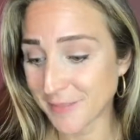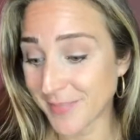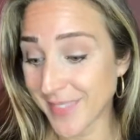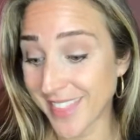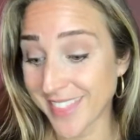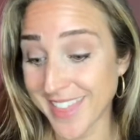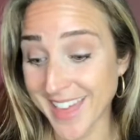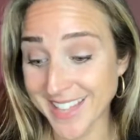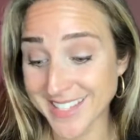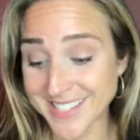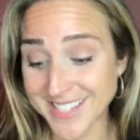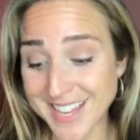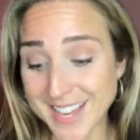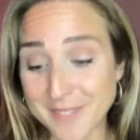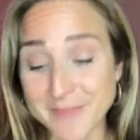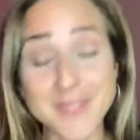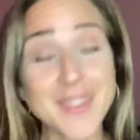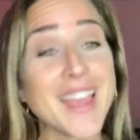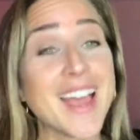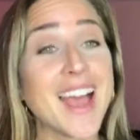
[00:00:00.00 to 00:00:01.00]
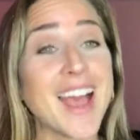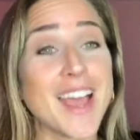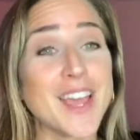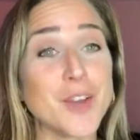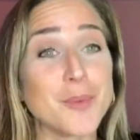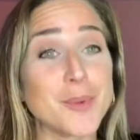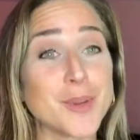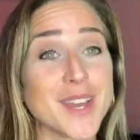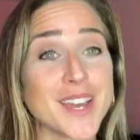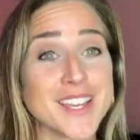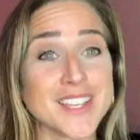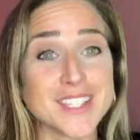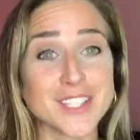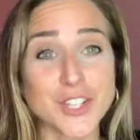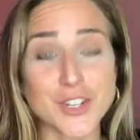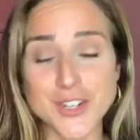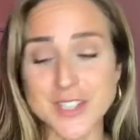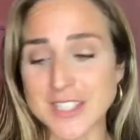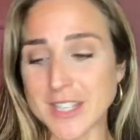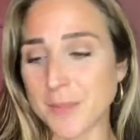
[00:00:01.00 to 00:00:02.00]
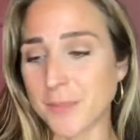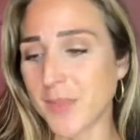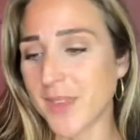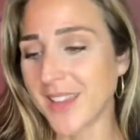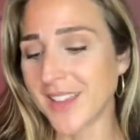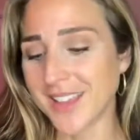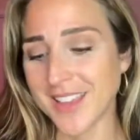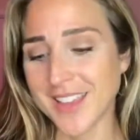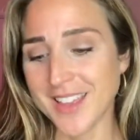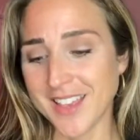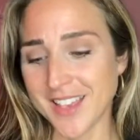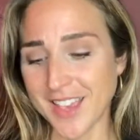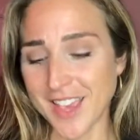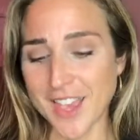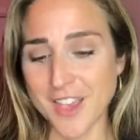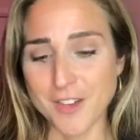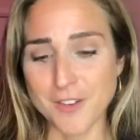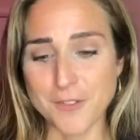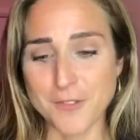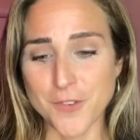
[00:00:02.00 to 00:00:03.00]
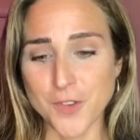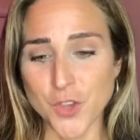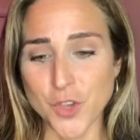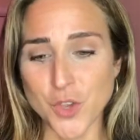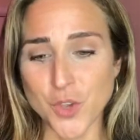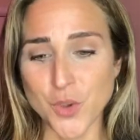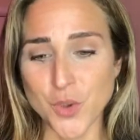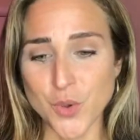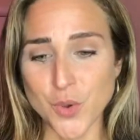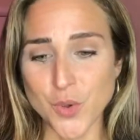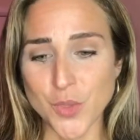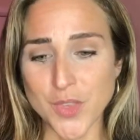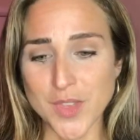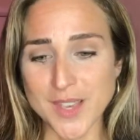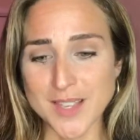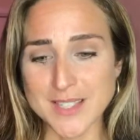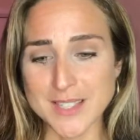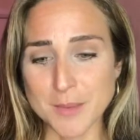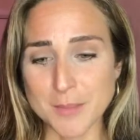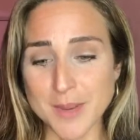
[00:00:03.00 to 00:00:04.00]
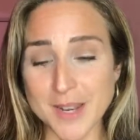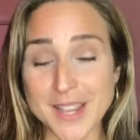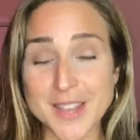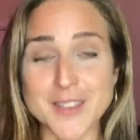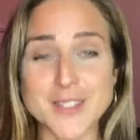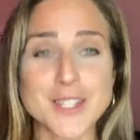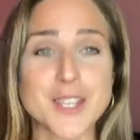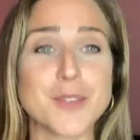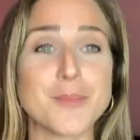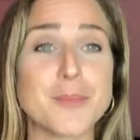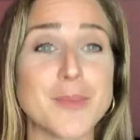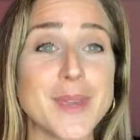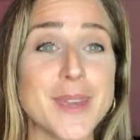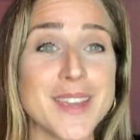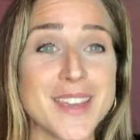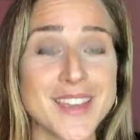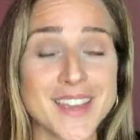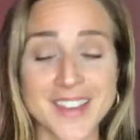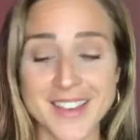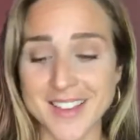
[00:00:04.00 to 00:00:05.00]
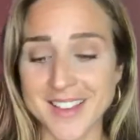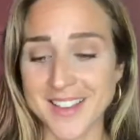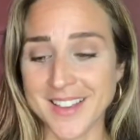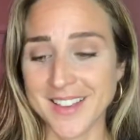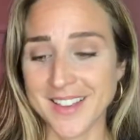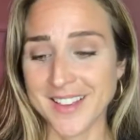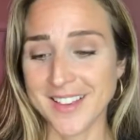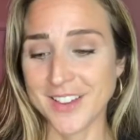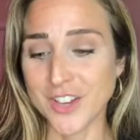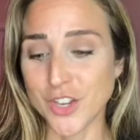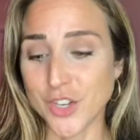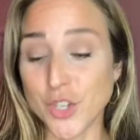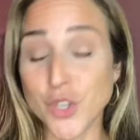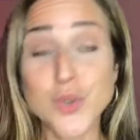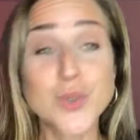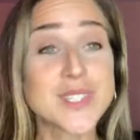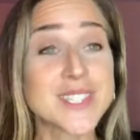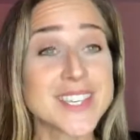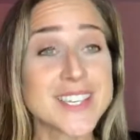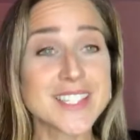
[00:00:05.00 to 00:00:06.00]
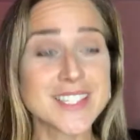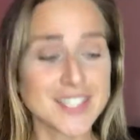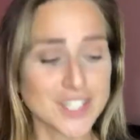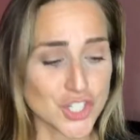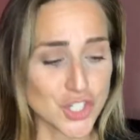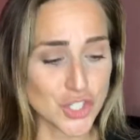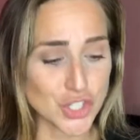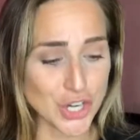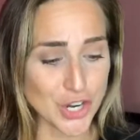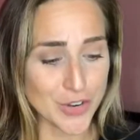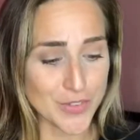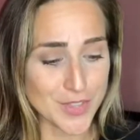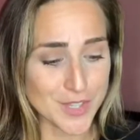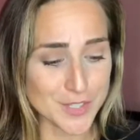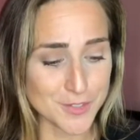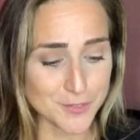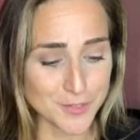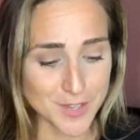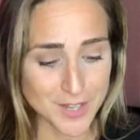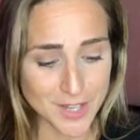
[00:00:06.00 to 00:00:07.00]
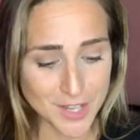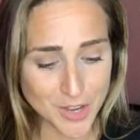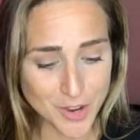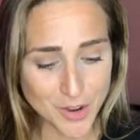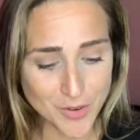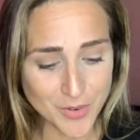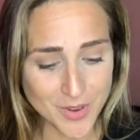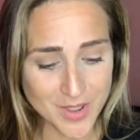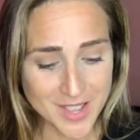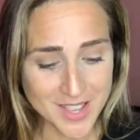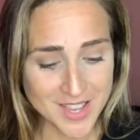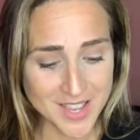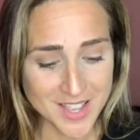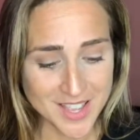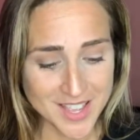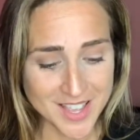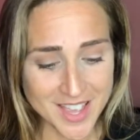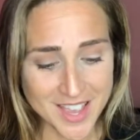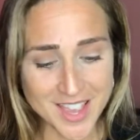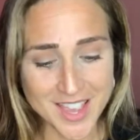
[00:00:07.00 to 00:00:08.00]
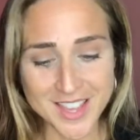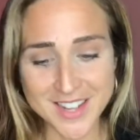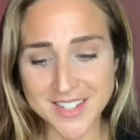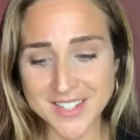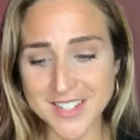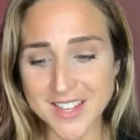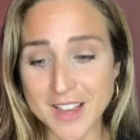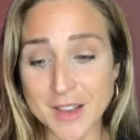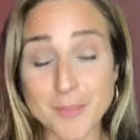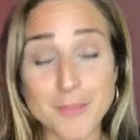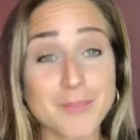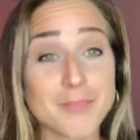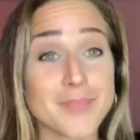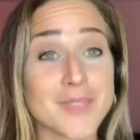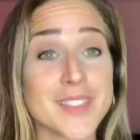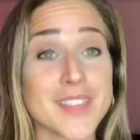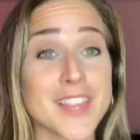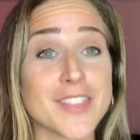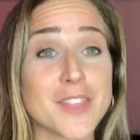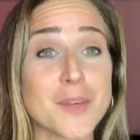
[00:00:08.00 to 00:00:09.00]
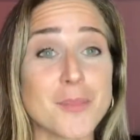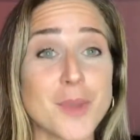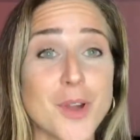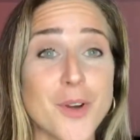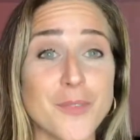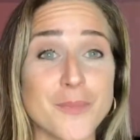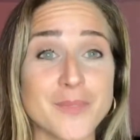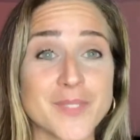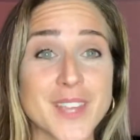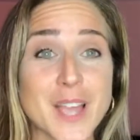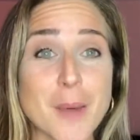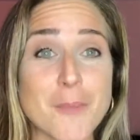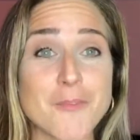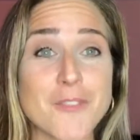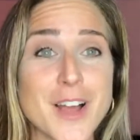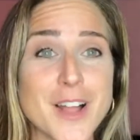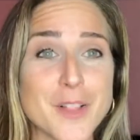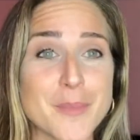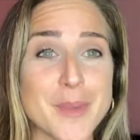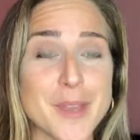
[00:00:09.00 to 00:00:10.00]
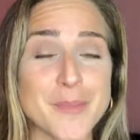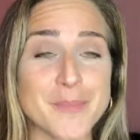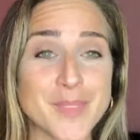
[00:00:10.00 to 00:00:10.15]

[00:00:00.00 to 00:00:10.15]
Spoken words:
that's it. I hope you guys learned something. If you think somebody else could use this, share this video and let them know. Come follow me.